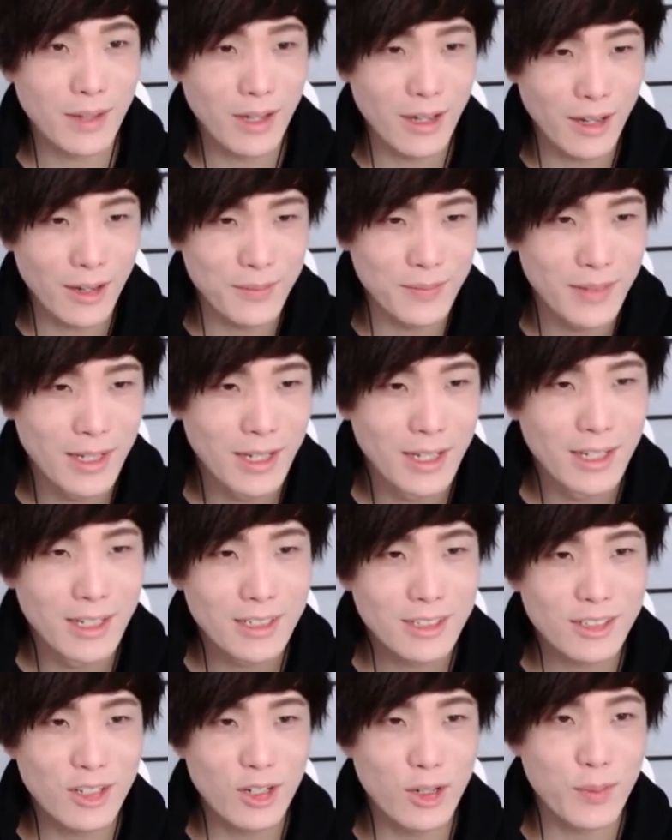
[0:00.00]
um,
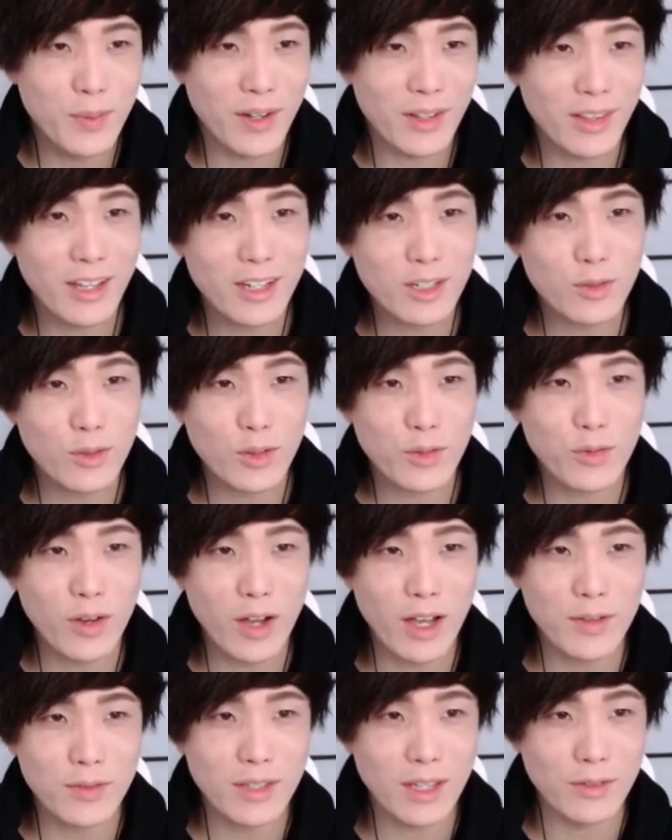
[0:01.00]
Scuba, thanks for the
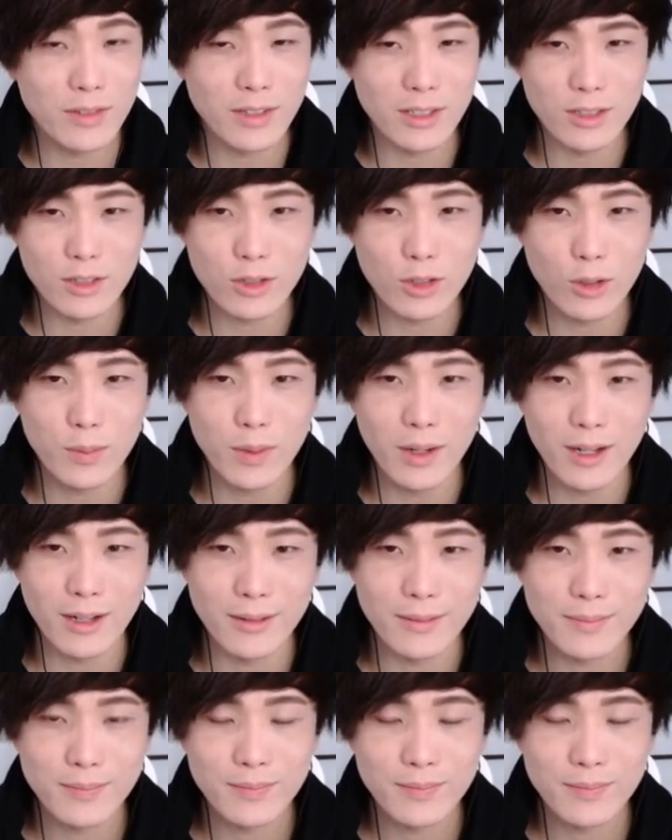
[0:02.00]
five gifted, Scuba.